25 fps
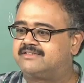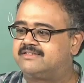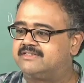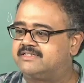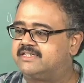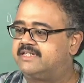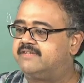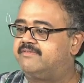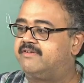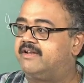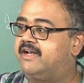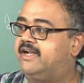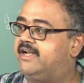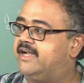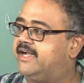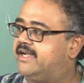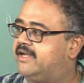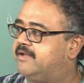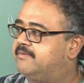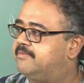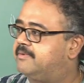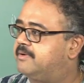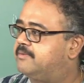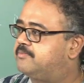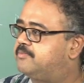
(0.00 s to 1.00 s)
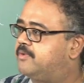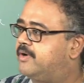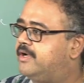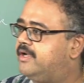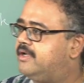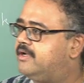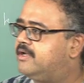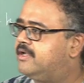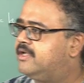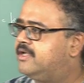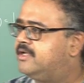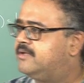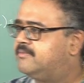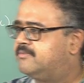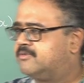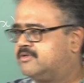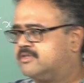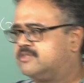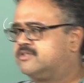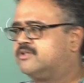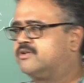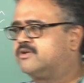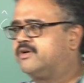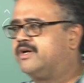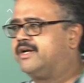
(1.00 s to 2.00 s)
is given a data point,
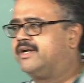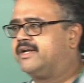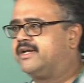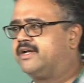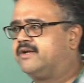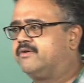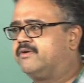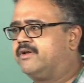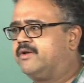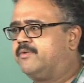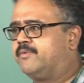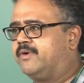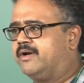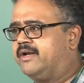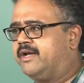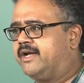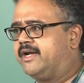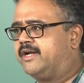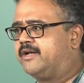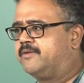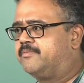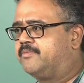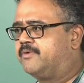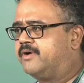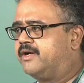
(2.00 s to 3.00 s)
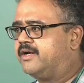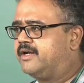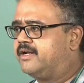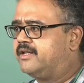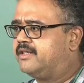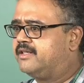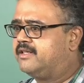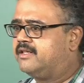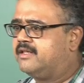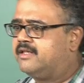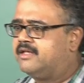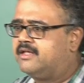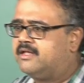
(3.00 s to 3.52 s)
because you are going to get only one data point in,